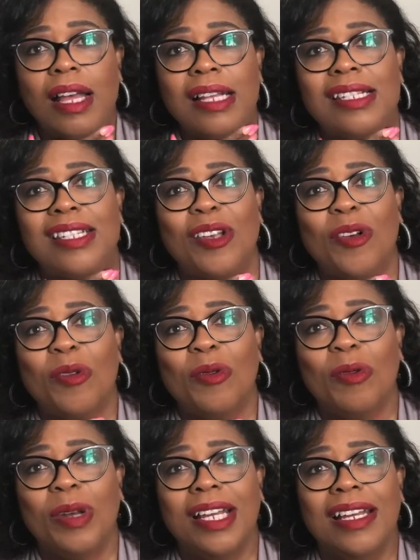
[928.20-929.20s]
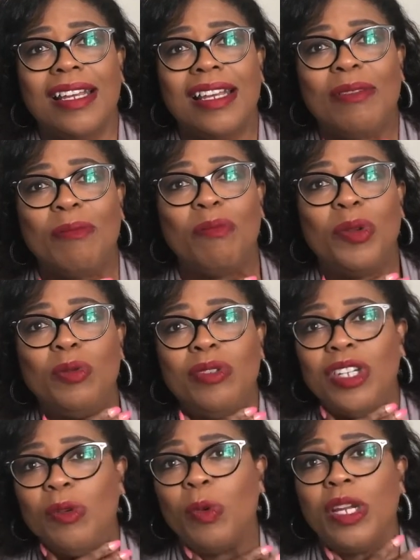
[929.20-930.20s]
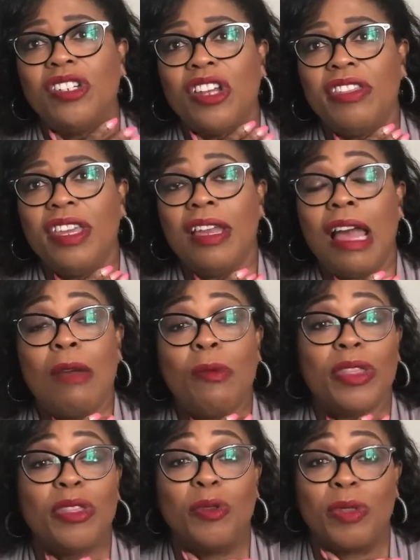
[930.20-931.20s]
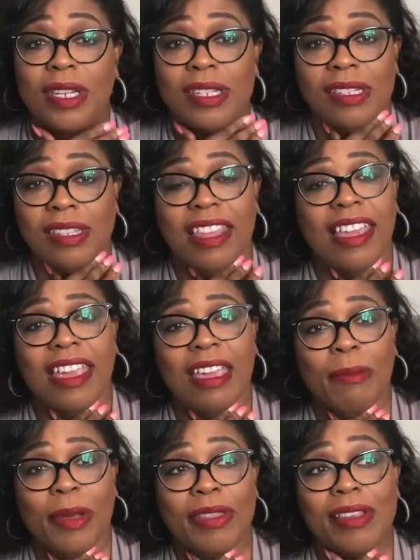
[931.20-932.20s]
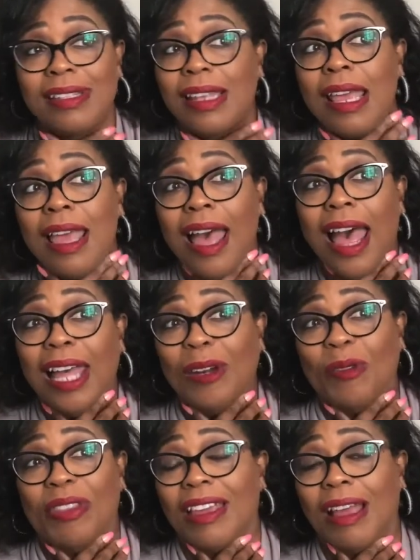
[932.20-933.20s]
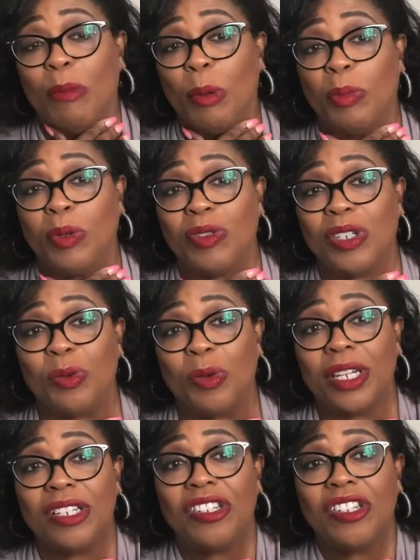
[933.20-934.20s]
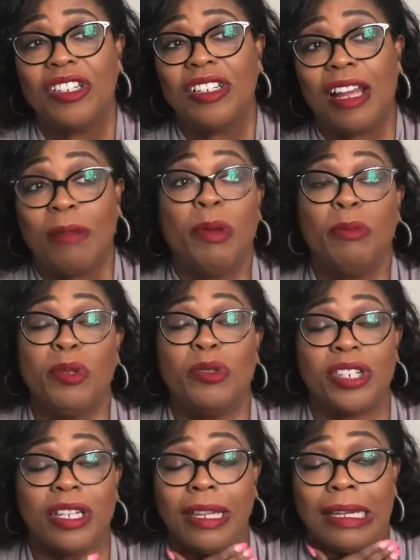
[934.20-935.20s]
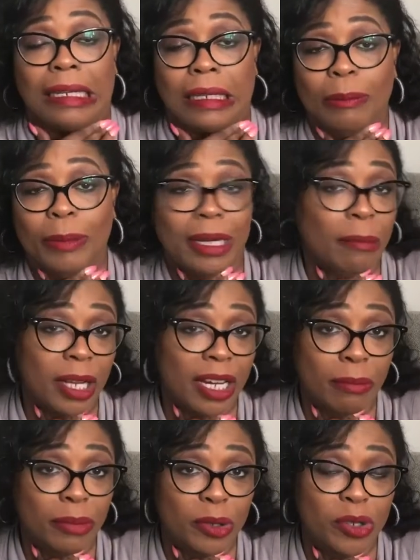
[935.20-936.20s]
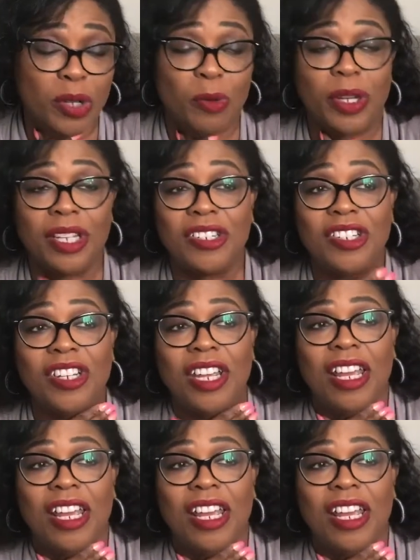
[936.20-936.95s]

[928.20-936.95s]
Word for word: So, bougie witch. I think I went through this thinking about this. I don't think I'm a bougie witch. I'm a bougie lady, but I'm not a bougie witch.